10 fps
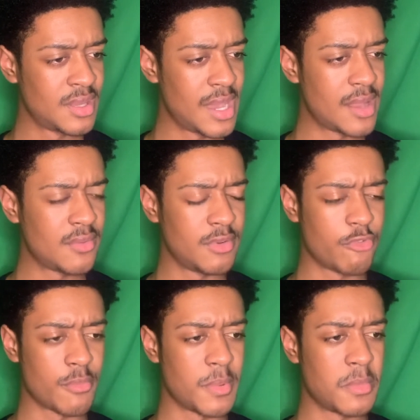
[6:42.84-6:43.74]
I don't even
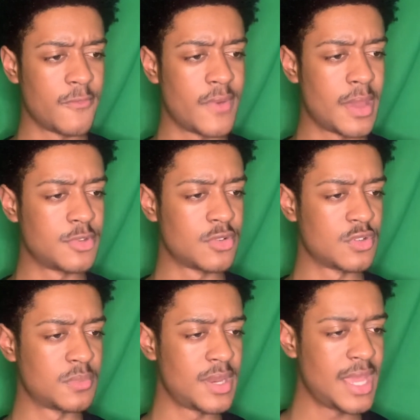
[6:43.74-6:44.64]
remember the 5
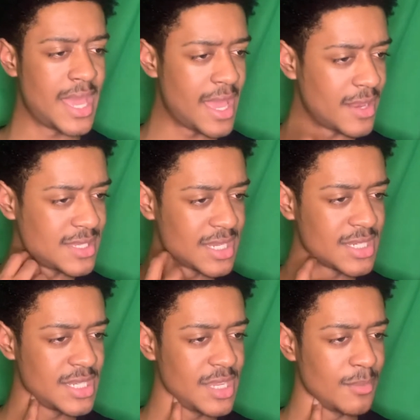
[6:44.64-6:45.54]
turnovers. But he had
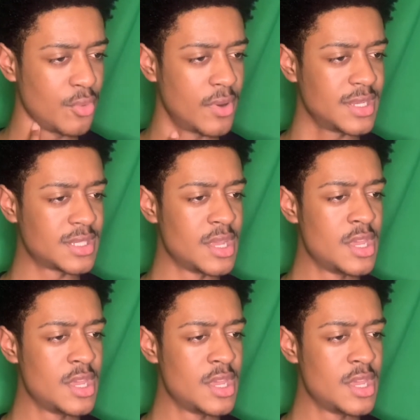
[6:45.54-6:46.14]
16 points,